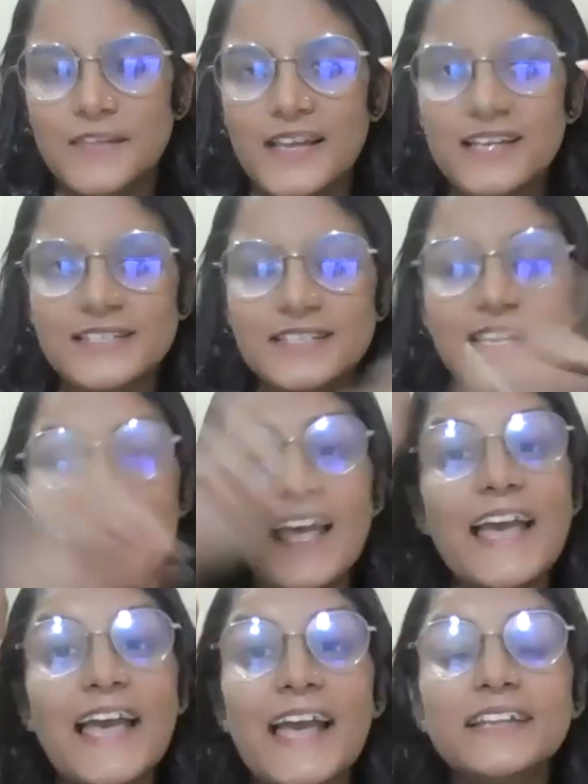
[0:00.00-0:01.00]
Yes.
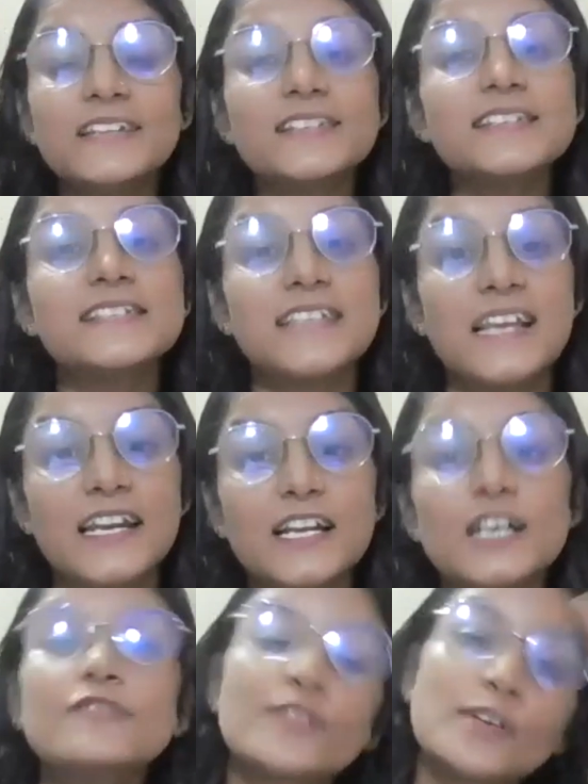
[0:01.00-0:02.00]
and the
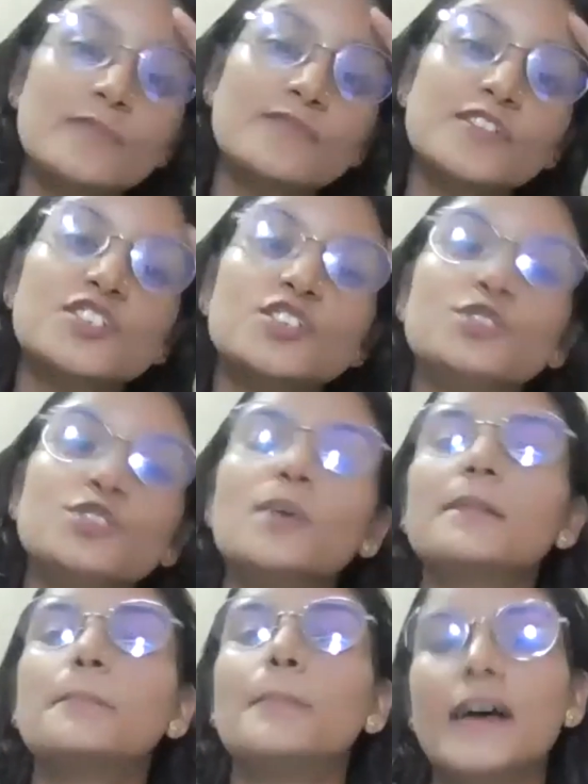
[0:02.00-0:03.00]
seller from which you
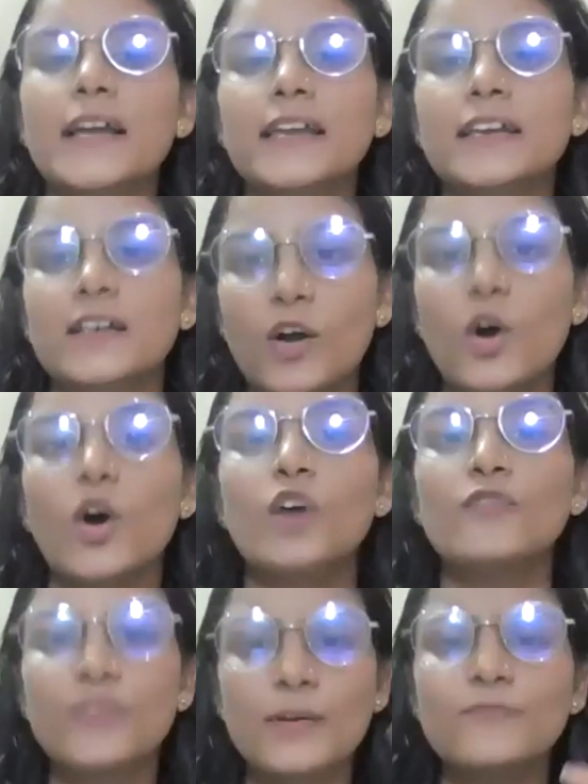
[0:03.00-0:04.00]
are buying
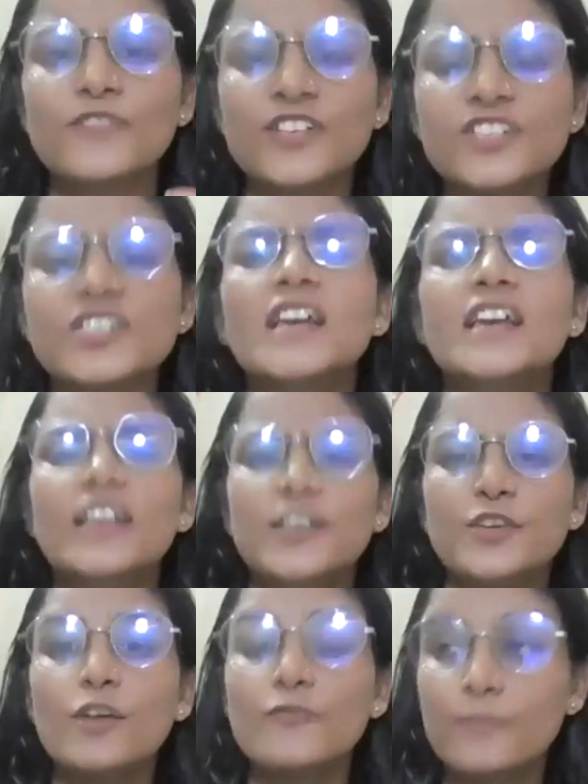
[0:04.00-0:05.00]
or from which
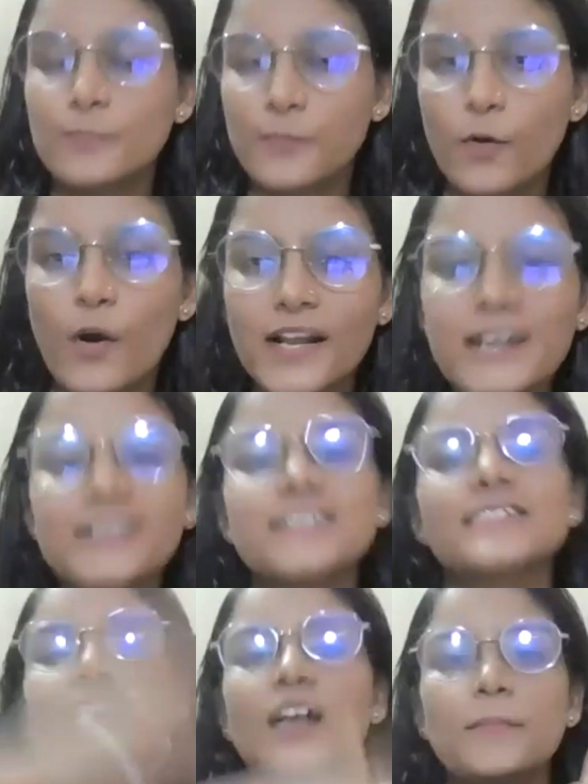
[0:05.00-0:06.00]
your product
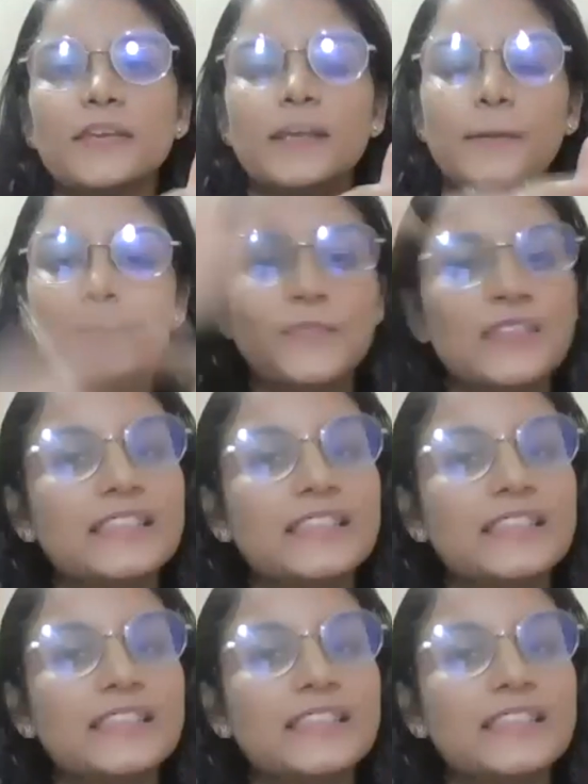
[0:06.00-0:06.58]
is coming,